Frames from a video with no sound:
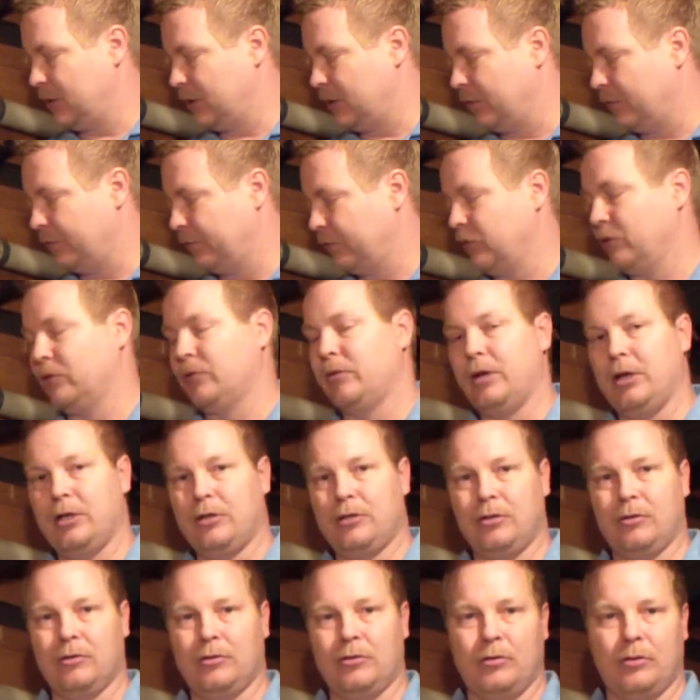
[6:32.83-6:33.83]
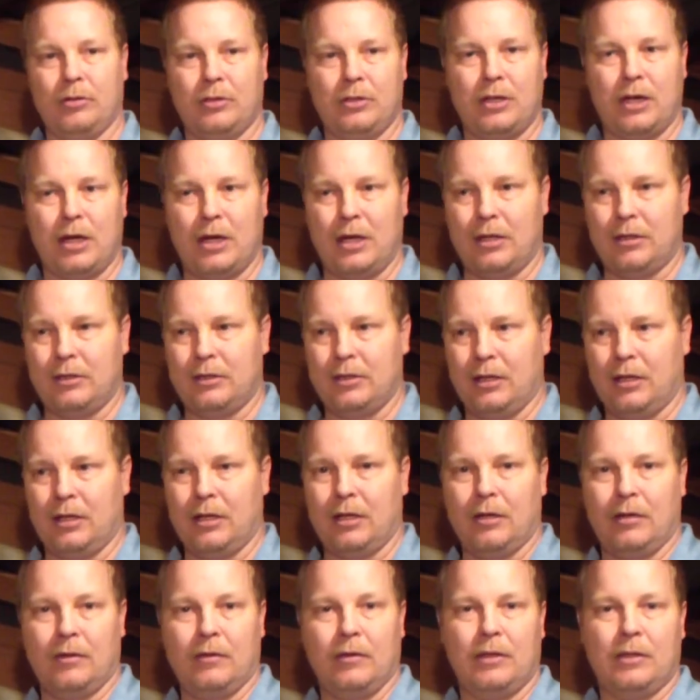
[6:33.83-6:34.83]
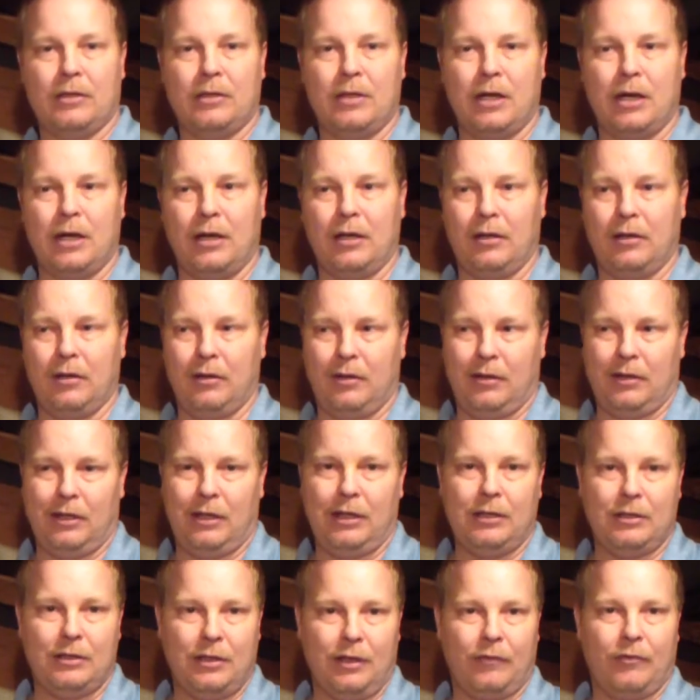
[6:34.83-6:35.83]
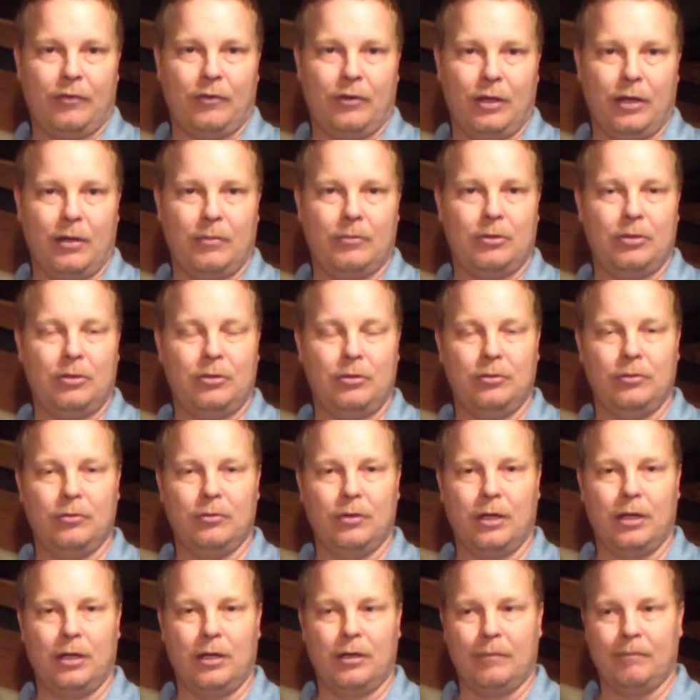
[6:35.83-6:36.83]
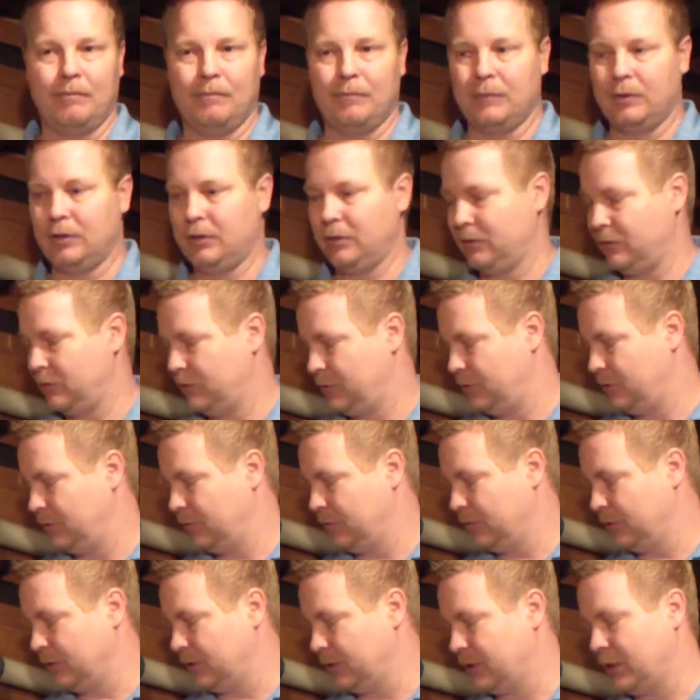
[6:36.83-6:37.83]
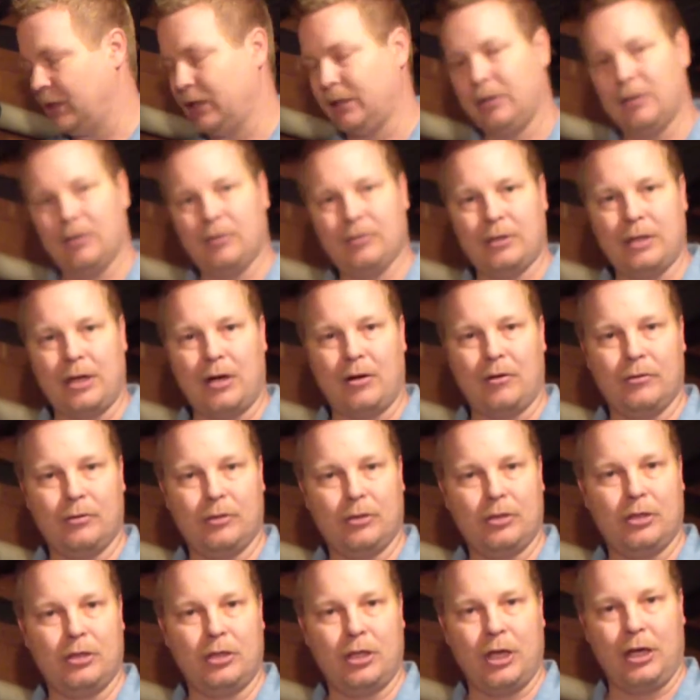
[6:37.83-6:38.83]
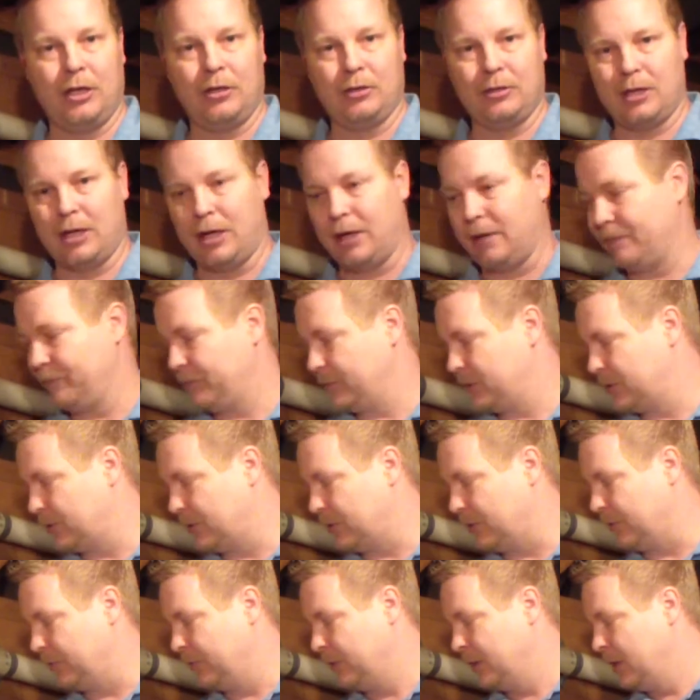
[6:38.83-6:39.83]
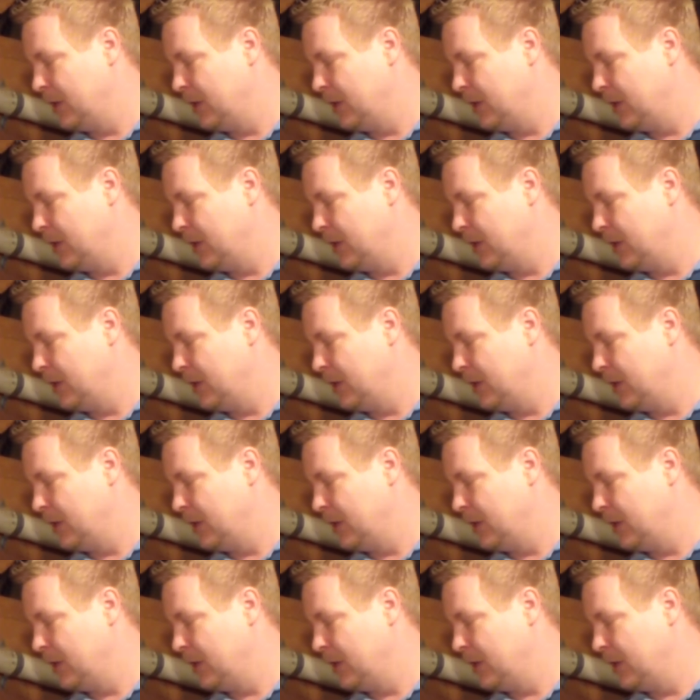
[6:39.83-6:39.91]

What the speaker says: flow ratio, so it's not easy for them to take those out, to change that. So